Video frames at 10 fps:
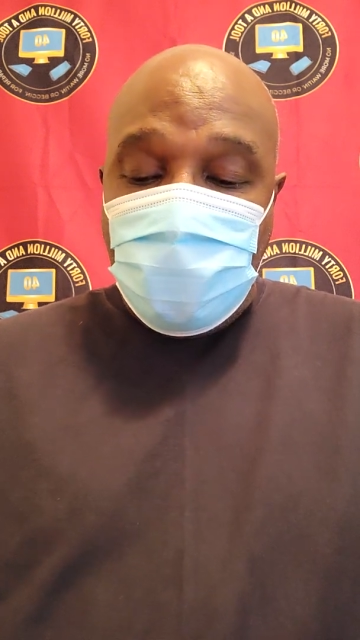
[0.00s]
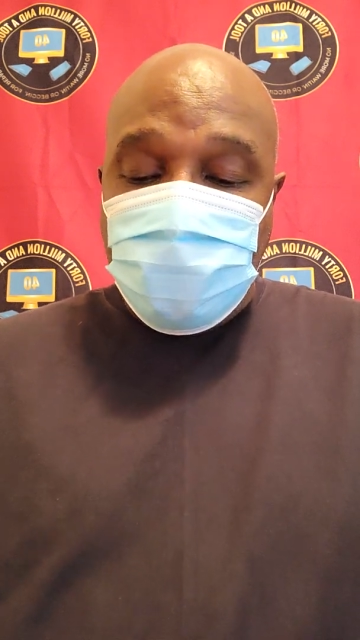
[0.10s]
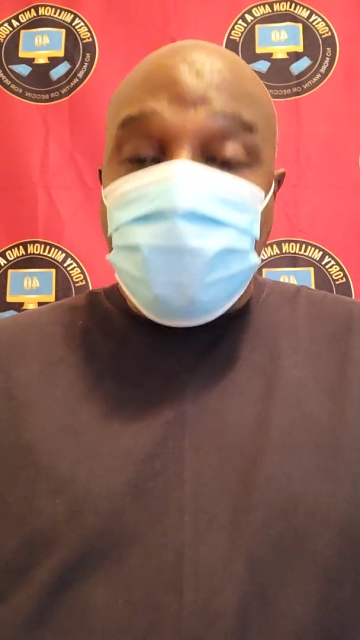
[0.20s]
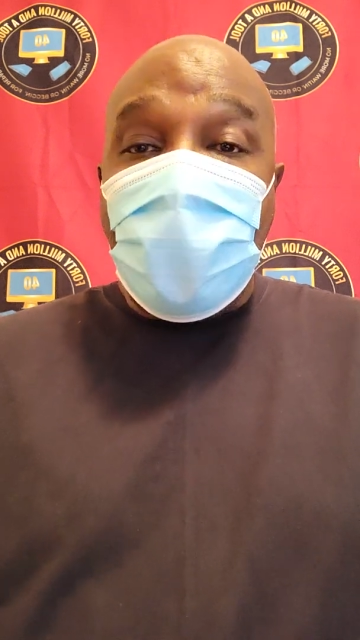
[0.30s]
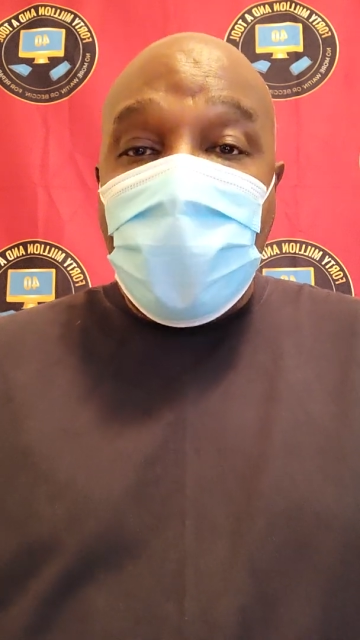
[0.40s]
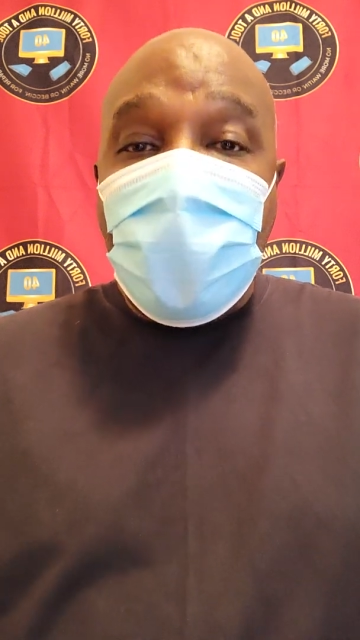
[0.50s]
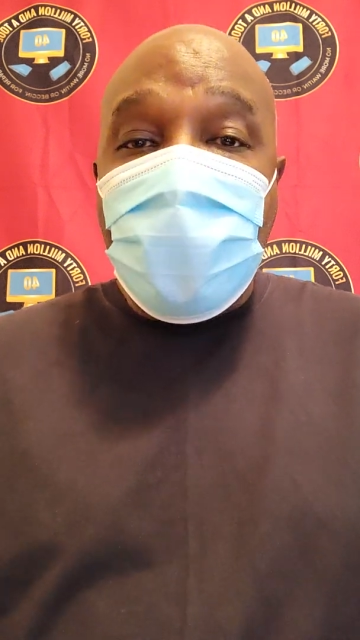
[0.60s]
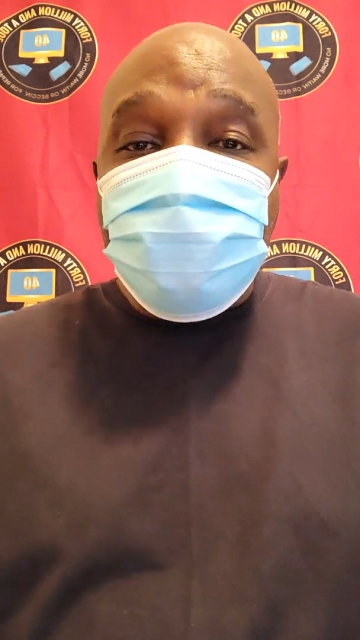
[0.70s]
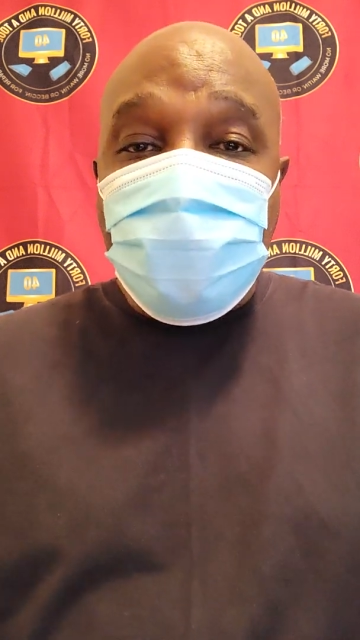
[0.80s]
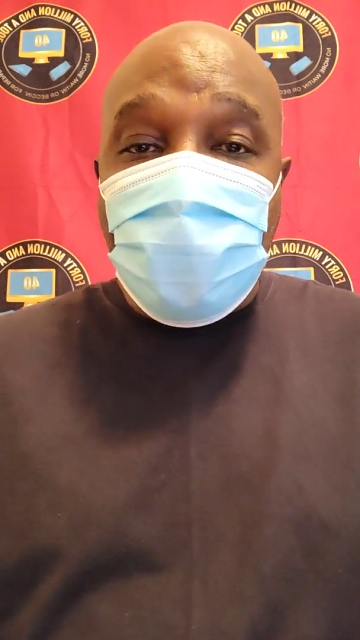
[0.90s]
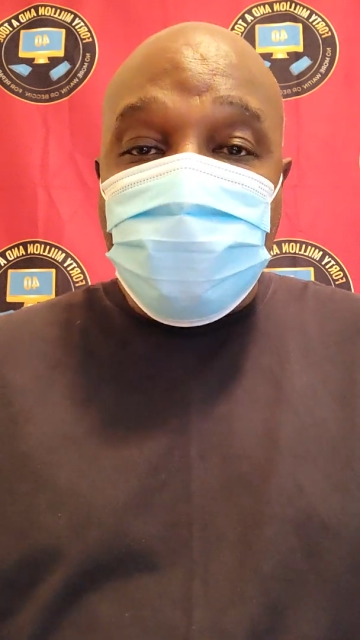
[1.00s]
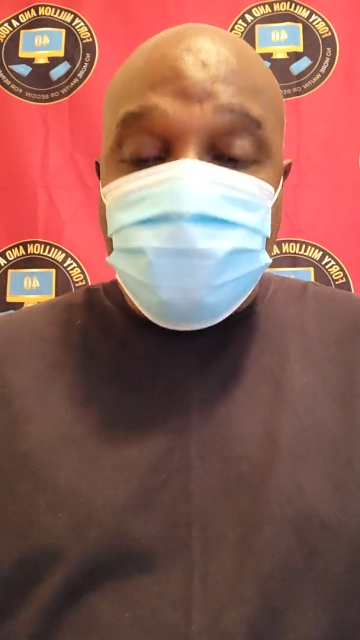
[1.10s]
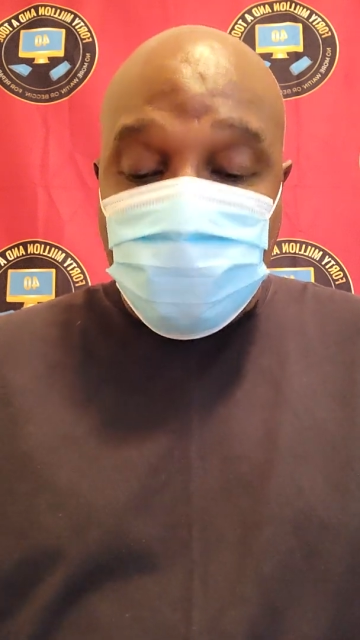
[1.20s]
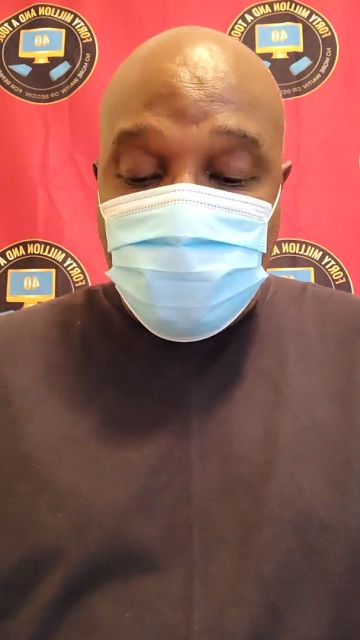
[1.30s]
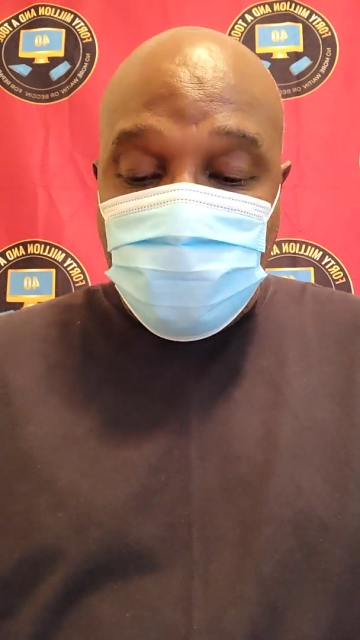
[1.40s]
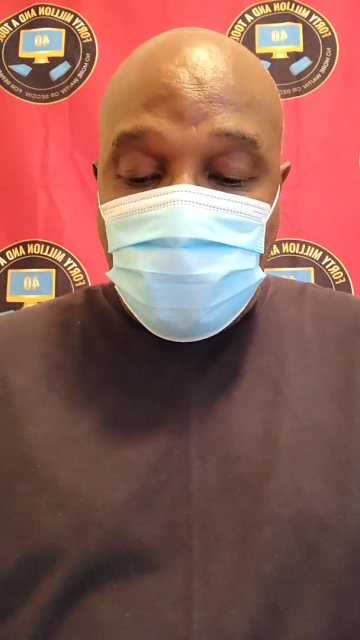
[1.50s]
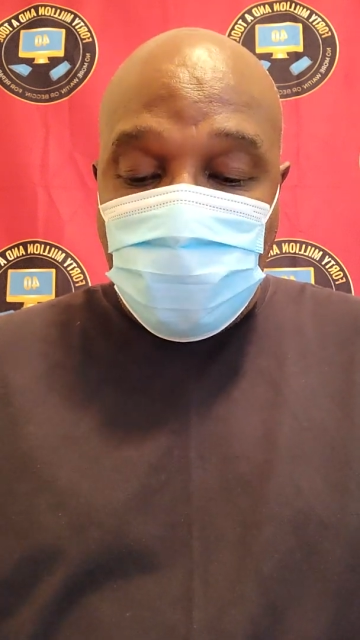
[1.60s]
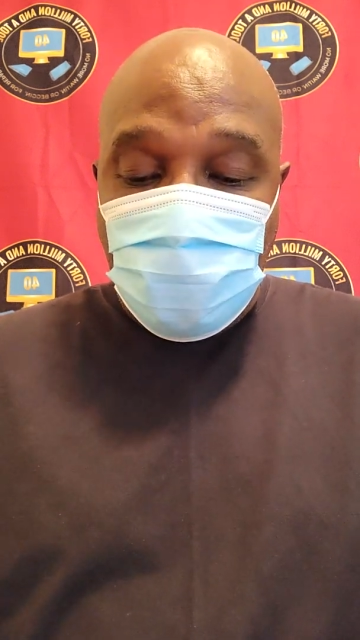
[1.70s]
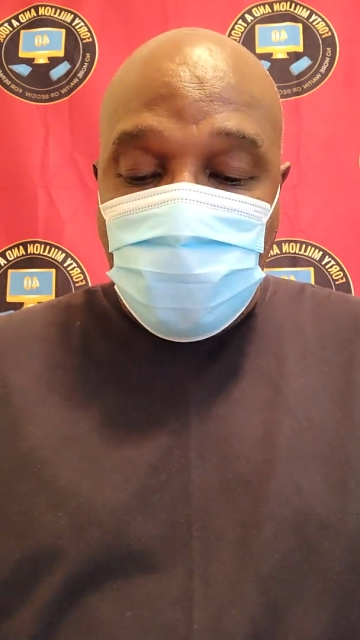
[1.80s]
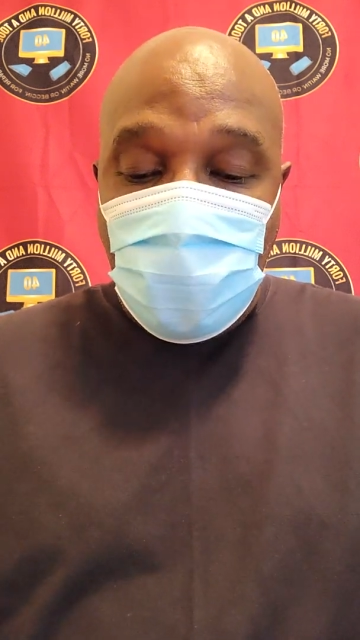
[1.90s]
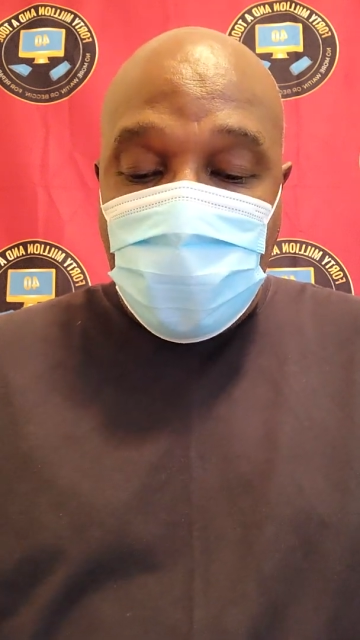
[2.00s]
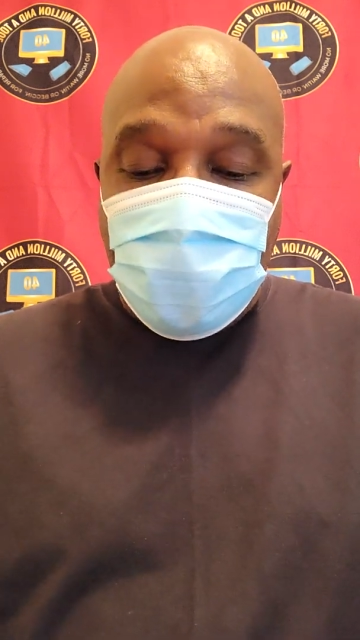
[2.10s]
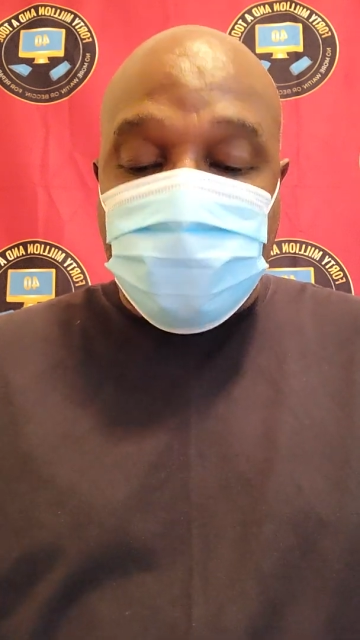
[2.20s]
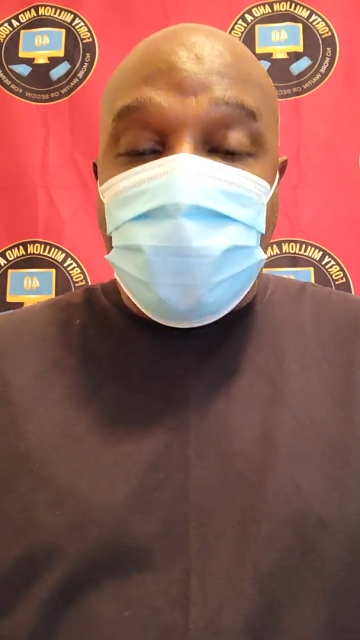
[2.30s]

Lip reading: So I ask us to look at